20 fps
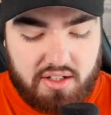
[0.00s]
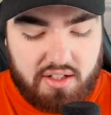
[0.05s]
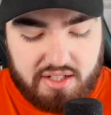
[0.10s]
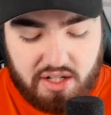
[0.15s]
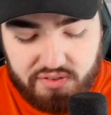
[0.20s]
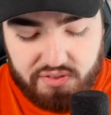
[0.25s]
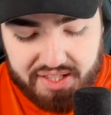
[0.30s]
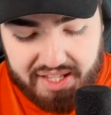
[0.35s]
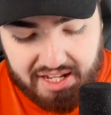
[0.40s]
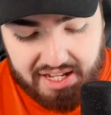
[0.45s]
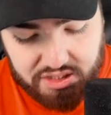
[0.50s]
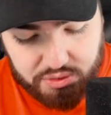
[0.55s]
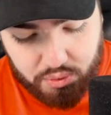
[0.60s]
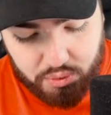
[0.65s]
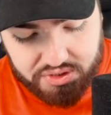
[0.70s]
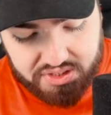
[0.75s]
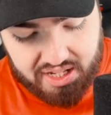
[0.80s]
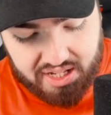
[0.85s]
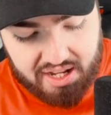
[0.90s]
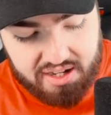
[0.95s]
Definitely getting
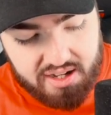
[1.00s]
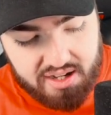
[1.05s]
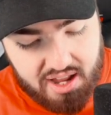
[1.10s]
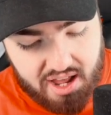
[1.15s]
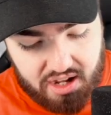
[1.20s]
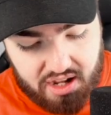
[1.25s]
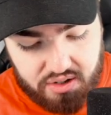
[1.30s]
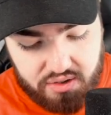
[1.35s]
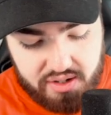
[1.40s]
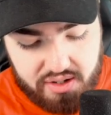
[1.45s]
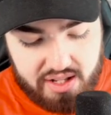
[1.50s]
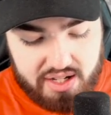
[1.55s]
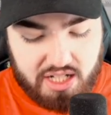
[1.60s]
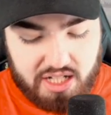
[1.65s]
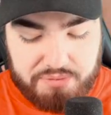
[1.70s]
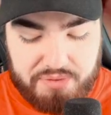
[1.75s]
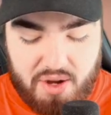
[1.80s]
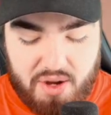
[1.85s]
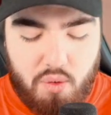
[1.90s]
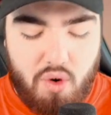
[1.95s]
towards the end now. I'd
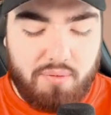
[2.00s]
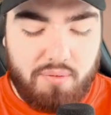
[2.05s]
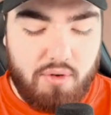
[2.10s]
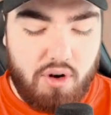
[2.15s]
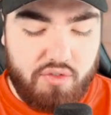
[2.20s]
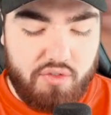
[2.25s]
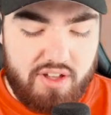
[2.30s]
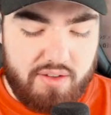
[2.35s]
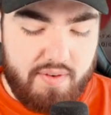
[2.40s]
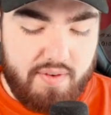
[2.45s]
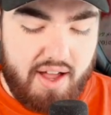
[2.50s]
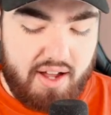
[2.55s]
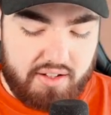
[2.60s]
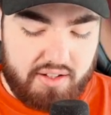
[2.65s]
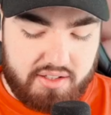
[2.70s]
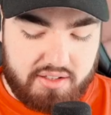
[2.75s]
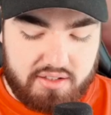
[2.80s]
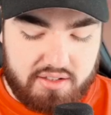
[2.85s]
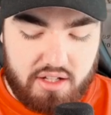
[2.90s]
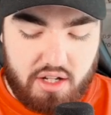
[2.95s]
expect 1 more
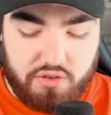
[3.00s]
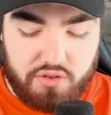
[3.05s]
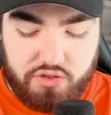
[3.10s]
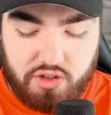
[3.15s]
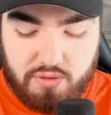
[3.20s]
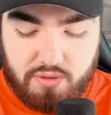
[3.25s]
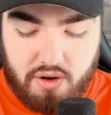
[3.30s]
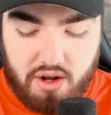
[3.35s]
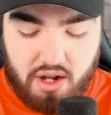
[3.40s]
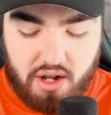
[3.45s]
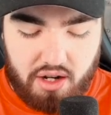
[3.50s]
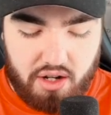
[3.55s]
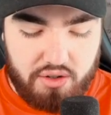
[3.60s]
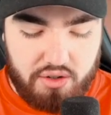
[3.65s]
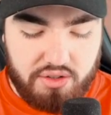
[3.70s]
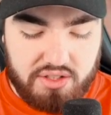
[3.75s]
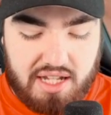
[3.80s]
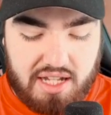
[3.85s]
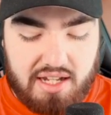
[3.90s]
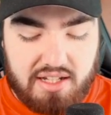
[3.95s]
VMAX, a few more
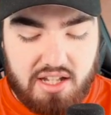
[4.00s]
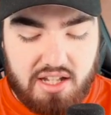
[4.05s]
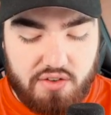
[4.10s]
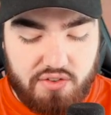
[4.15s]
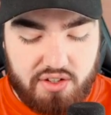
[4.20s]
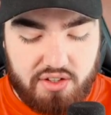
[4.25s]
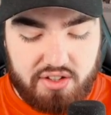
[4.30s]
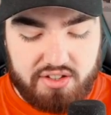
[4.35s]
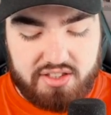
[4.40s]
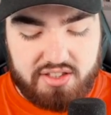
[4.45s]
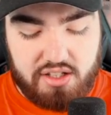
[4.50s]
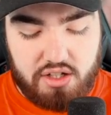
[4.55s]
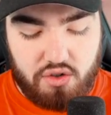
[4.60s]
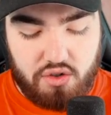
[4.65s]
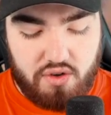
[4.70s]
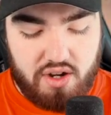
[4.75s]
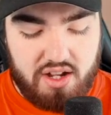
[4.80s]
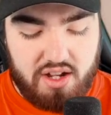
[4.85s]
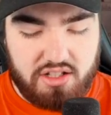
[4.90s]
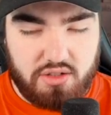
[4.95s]
Holos, and definitely the secret
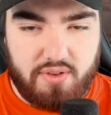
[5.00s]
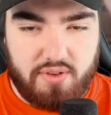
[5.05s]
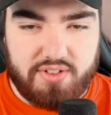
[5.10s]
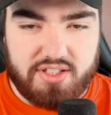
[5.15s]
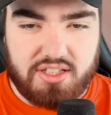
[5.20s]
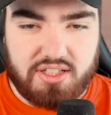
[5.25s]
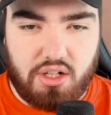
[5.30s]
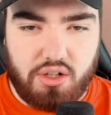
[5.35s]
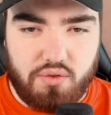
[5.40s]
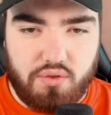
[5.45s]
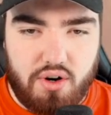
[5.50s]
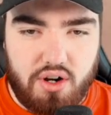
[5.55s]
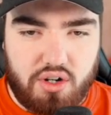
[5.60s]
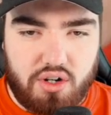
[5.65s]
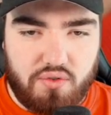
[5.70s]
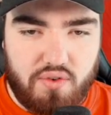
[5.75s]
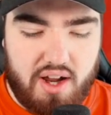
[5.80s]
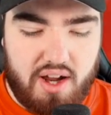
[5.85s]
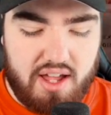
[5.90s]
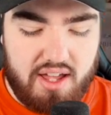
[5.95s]
rare. So we have a
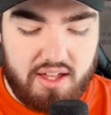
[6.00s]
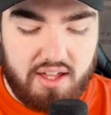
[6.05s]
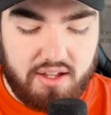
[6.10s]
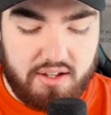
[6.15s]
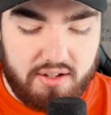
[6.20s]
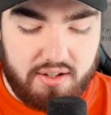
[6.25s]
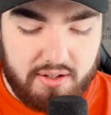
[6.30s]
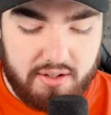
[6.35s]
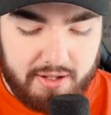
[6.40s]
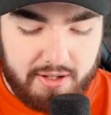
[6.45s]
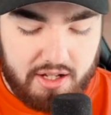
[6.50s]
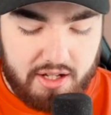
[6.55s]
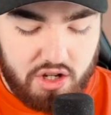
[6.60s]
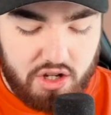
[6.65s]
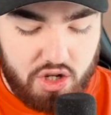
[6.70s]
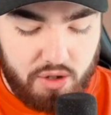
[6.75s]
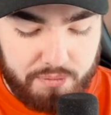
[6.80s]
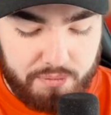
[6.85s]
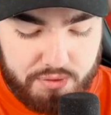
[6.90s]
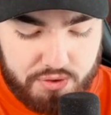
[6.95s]
Solrock right here,
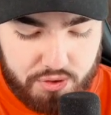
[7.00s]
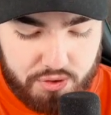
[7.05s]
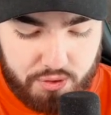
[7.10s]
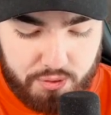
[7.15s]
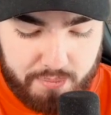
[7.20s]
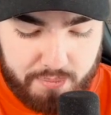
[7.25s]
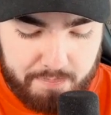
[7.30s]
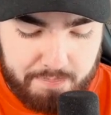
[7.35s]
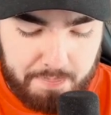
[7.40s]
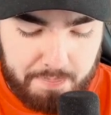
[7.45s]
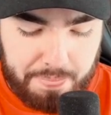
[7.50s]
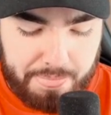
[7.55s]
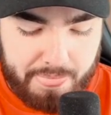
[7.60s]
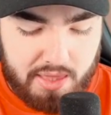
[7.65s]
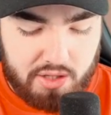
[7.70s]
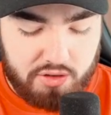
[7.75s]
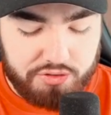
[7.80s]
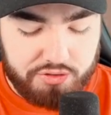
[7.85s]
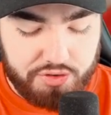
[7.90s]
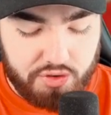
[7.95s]
Kubchu,
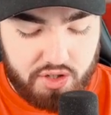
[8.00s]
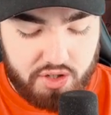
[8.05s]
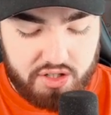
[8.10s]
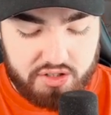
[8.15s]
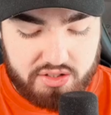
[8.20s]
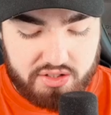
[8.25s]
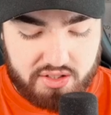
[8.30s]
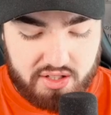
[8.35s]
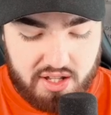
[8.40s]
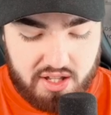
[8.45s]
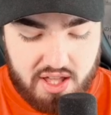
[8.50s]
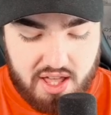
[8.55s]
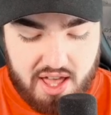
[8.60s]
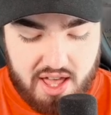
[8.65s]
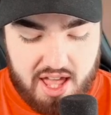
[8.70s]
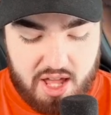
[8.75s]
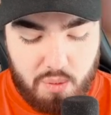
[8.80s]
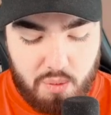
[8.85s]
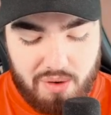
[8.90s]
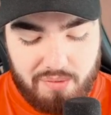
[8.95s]
Furret,
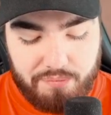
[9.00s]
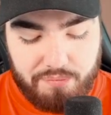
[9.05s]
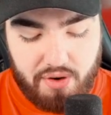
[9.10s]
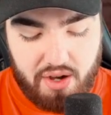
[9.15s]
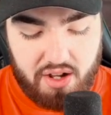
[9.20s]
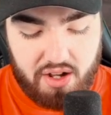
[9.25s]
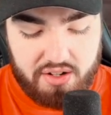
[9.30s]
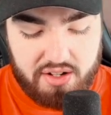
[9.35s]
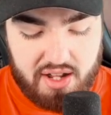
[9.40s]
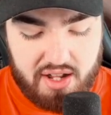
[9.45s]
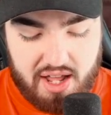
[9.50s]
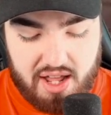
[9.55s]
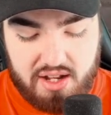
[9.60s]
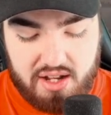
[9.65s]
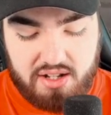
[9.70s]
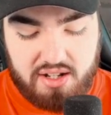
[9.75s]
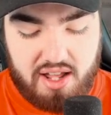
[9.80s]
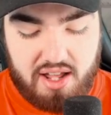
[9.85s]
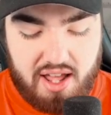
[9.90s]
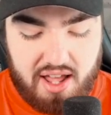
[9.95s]
a Wimpod,
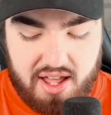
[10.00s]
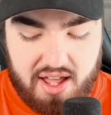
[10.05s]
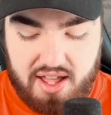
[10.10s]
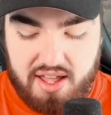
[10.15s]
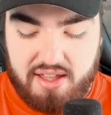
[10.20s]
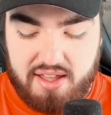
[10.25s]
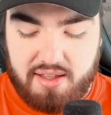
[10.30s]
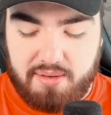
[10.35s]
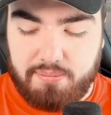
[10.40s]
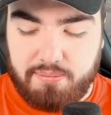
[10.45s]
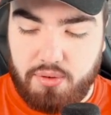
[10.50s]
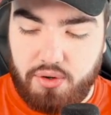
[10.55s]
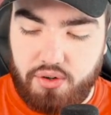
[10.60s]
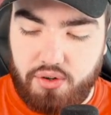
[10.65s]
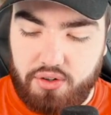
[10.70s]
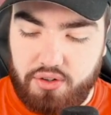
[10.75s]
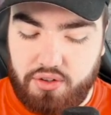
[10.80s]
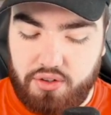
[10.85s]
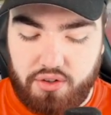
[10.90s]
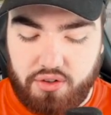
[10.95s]
and a
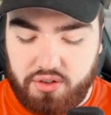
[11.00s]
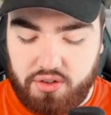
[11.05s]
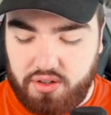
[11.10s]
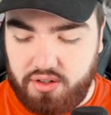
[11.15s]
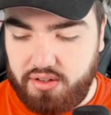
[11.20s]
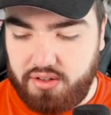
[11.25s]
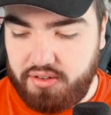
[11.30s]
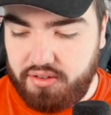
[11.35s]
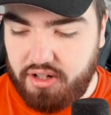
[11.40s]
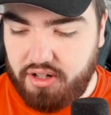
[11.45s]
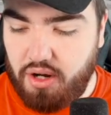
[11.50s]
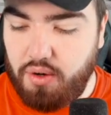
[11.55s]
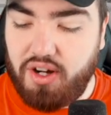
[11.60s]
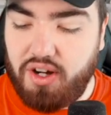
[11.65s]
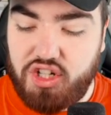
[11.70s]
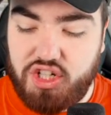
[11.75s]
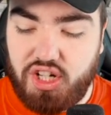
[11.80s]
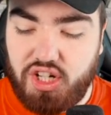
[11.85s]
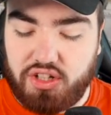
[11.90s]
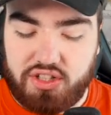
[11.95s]
Morlul. No, a
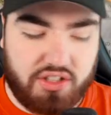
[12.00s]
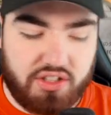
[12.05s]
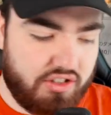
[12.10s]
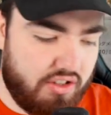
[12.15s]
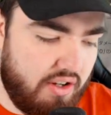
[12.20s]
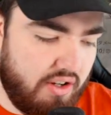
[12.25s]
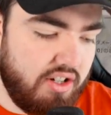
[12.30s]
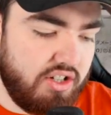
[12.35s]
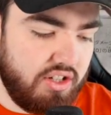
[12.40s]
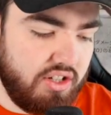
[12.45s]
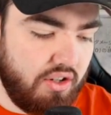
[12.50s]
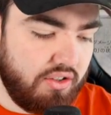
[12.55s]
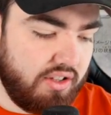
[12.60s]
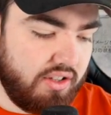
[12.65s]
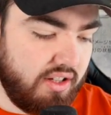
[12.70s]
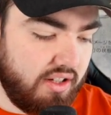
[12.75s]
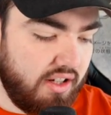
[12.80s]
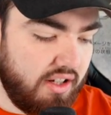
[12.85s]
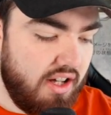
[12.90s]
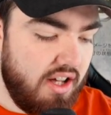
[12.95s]
Shinotic, sorry,
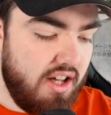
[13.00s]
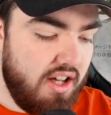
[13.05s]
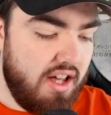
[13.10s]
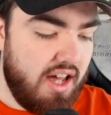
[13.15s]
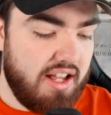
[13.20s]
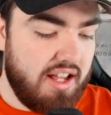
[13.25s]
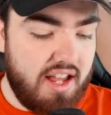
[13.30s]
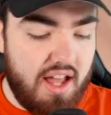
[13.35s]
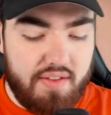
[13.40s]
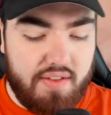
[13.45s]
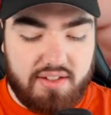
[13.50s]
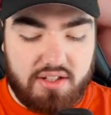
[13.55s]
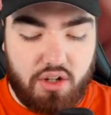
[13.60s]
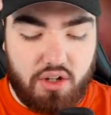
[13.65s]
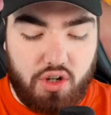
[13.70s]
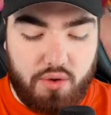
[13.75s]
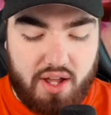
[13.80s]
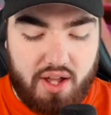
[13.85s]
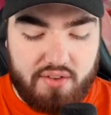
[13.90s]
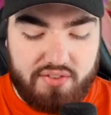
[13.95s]
Shinotic. And yeah, these are
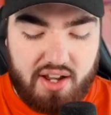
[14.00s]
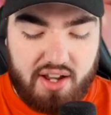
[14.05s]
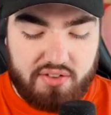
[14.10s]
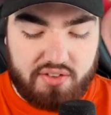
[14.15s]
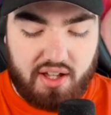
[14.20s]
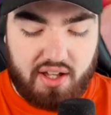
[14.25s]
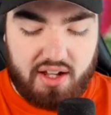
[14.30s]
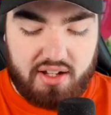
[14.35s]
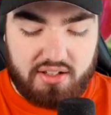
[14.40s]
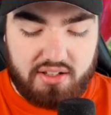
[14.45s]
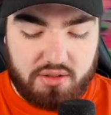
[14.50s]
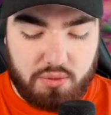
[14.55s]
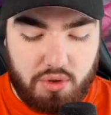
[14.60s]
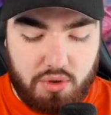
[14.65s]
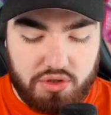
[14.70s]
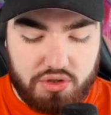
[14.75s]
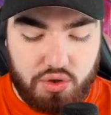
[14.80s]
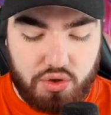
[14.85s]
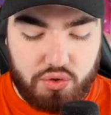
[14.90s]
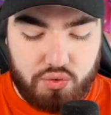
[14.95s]
all we have left, guys.
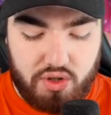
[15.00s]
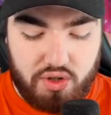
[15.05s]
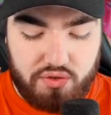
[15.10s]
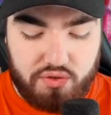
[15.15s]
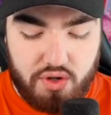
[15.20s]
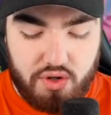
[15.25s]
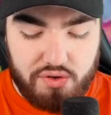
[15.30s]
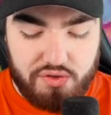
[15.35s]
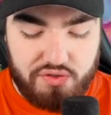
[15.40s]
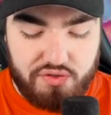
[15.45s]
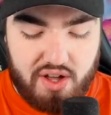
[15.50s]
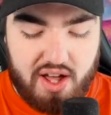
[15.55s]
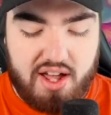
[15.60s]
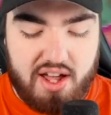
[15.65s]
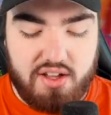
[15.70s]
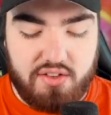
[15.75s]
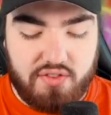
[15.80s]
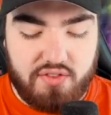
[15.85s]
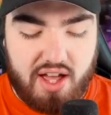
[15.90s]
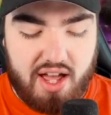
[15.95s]
1, 2, 3, 4,
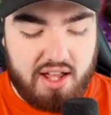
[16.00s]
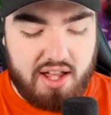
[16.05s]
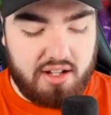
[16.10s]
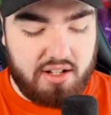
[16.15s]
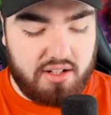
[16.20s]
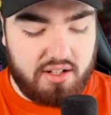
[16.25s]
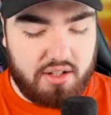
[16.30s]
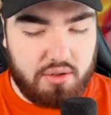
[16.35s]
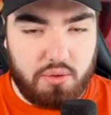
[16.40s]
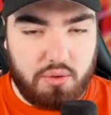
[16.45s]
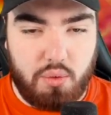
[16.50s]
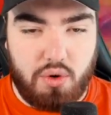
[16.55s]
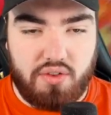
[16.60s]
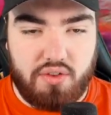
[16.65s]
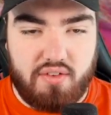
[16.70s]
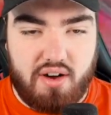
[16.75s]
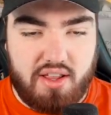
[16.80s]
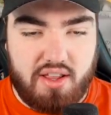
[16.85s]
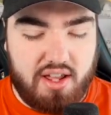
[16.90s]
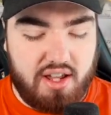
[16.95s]
5, and
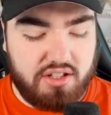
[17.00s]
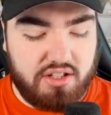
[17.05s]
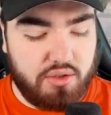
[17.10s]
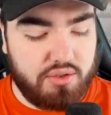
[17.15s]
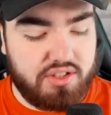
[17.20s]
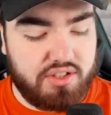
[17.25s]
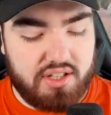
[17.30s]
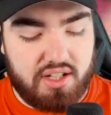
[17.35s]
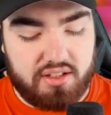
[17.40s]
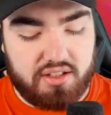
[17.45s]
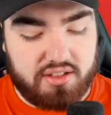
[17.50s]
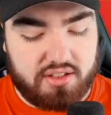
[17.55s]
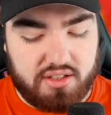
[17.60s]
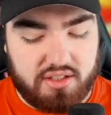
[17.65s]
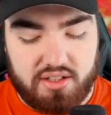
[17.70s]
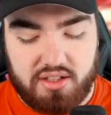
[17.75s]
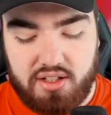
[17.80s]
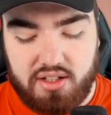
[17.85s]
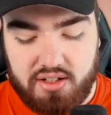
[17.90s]
1 right there, so 6.